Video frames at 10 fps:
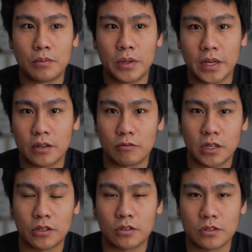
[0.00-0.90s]
black and
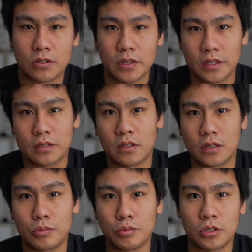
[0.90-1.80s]
white also takes a
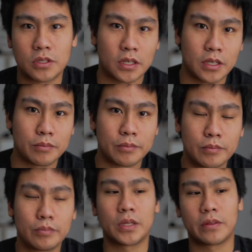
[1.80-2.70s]
little more time,
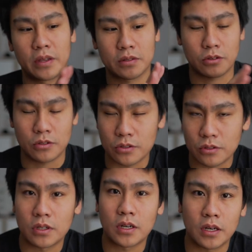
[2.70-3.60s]
but that's also
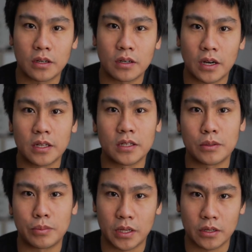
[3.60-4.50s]
highly
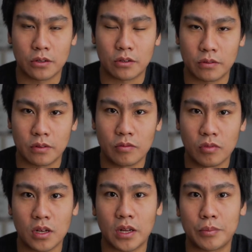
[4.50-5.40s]
dependent on
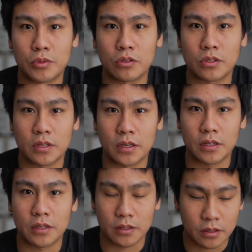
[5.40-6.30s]
the lab you are
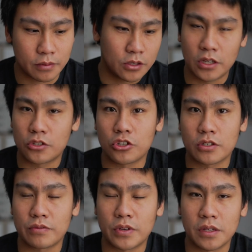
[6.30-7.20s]
sending it in. Yeah,
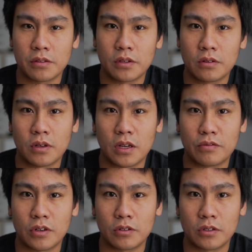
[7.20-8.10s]
just a fact I
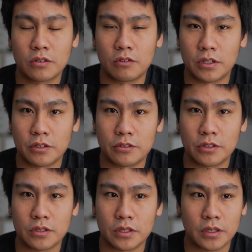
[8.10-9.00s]
found quite
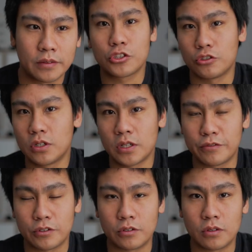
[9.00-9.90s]
interesting. Sure,
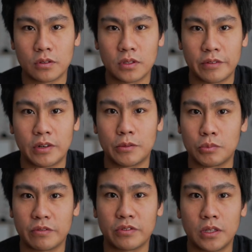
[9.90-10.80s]
if you develop
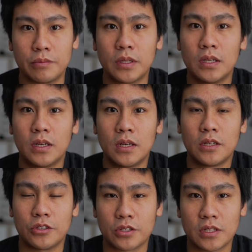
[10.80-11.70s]
your film
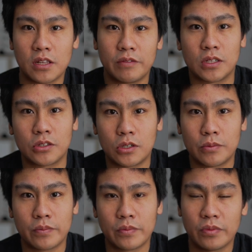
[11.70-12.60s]
yourself at
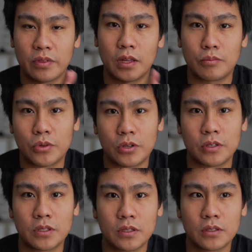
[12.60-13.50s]
home, that
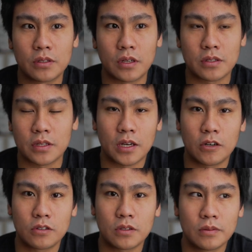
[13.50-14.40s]
point doesn't
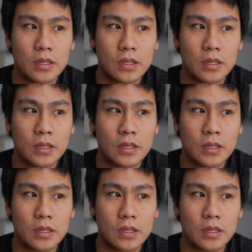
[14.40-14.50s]
count,